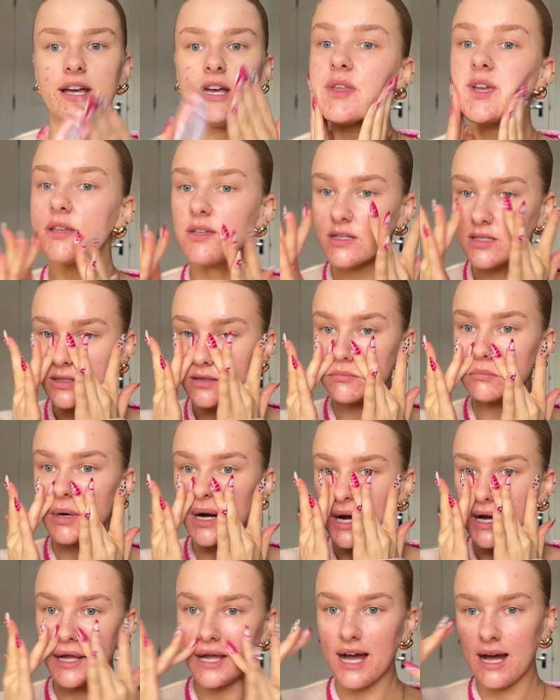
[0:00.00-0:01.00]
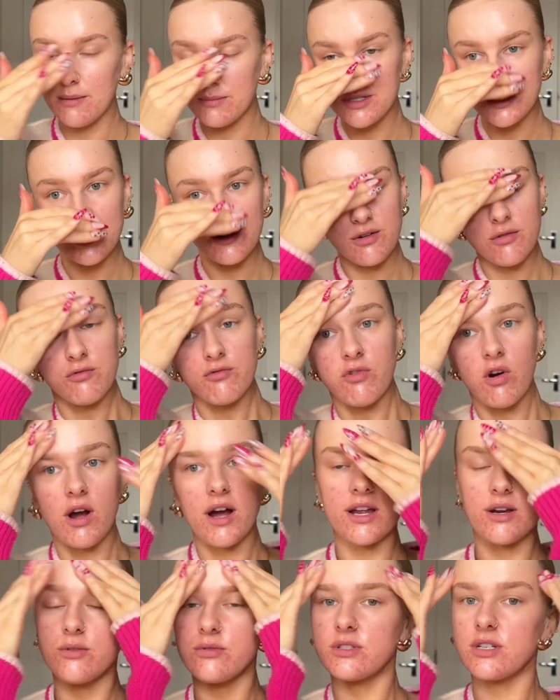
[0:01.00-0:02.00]
This is my absolute ride
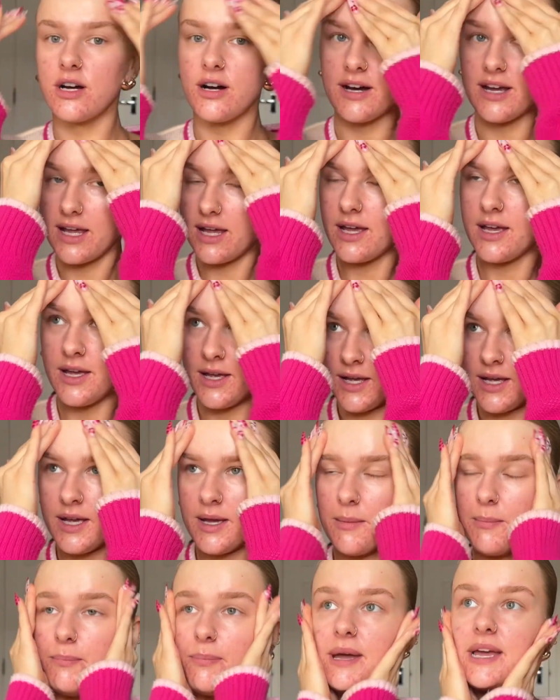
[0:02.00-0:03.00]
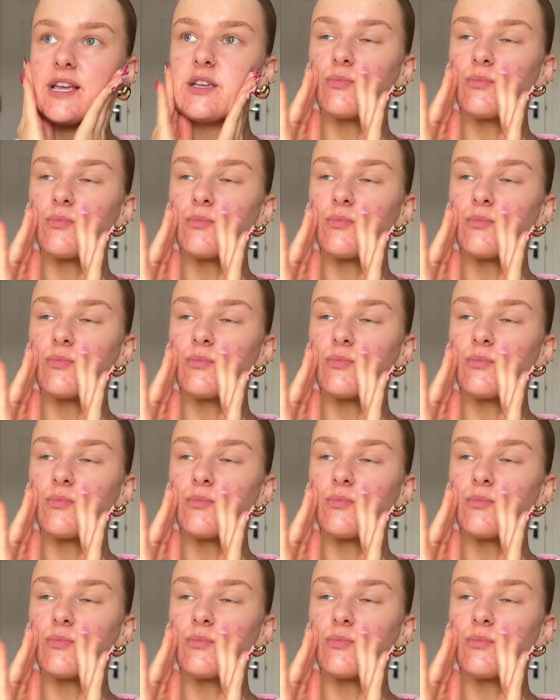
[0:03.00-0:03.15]
or die face